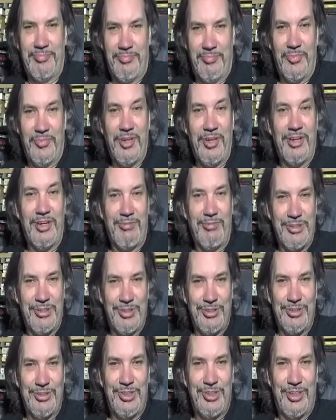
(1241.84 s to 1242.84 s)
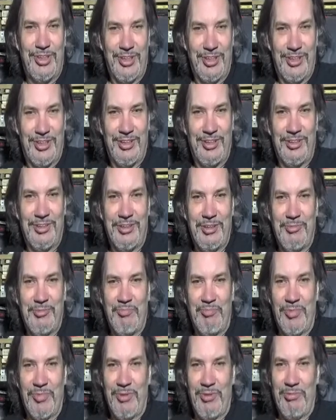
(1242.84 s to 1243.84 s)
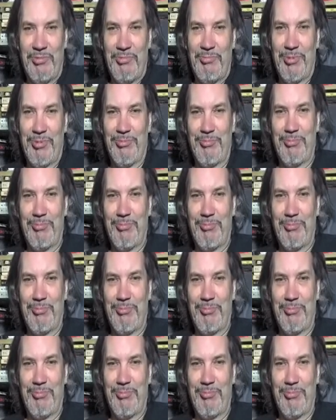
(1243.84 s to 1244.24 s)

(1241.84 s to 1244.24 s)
Yeah, we should check. We'll